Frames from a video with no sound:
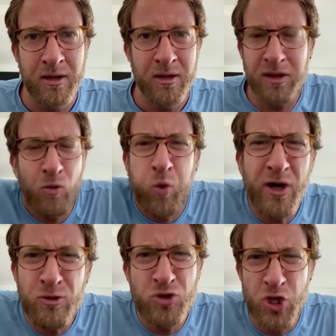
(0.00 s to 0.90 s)
Like, what
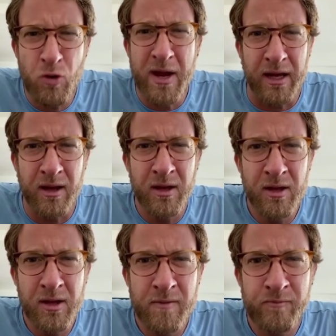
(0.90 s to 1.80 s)
are you doing?
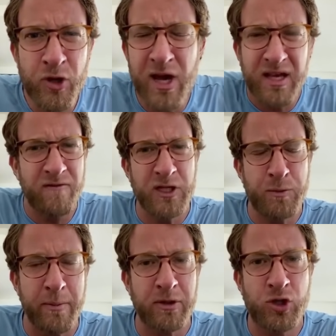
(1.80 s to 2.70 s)
You got to give these
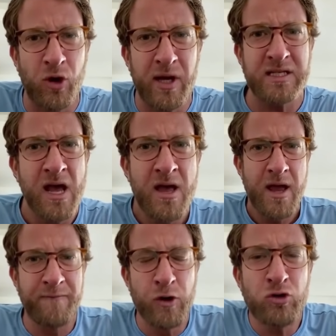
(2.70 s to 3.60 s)
people a choice.
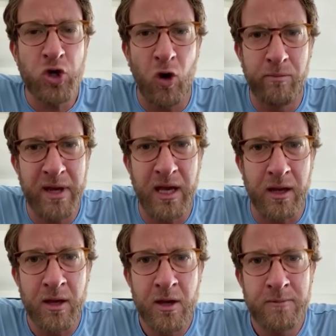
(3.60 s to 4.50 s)
If you told
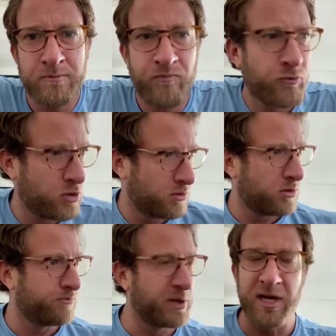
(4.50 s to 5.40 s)
me
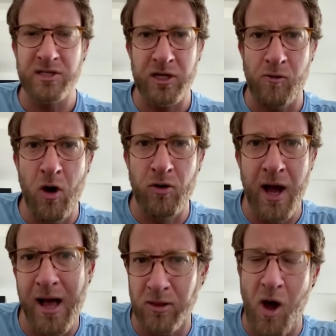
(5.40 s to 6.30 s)
because of Corona,
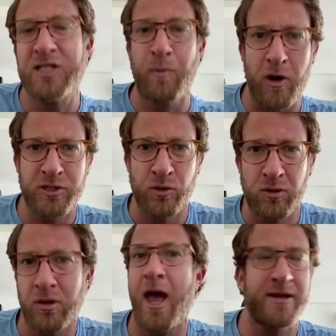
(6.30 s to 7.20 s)
I lost
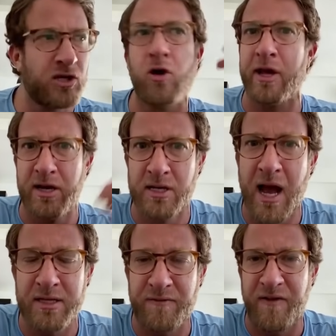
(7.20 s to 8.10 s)
Barstool, I had to go get a
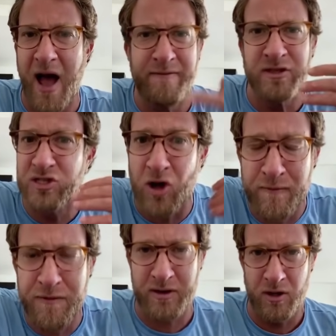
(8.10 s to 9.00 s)
9 to 5 and
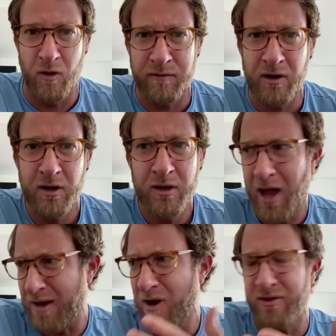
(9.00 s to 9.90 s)
start fucking over,
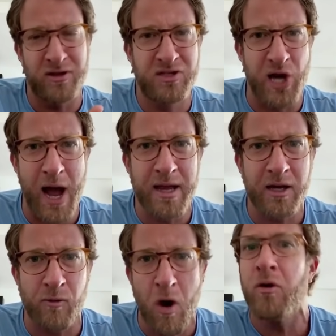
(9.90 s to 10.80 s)
I'd rather die of
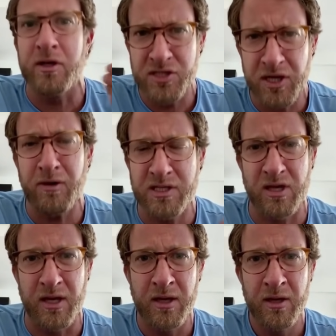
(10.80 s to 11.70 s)
Corona,
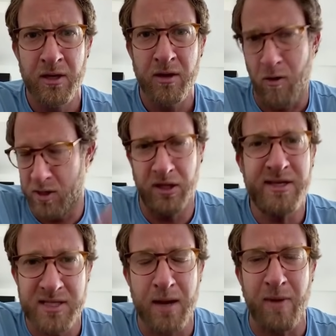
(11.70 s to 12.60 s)
seriously. Or at
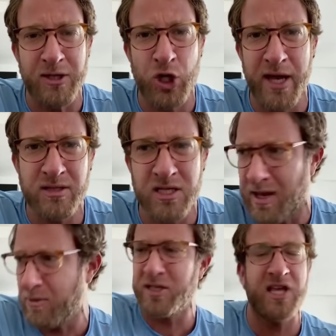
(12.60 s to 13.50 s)
least take my chances.
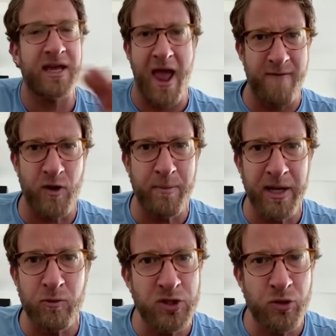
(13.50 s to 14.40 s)
I'm not saying
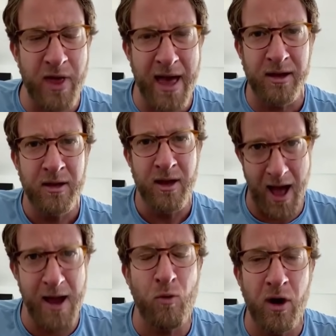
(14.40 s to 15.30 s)
everybody would do that.
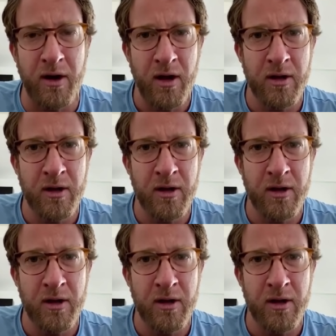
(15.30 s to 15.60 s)
I would.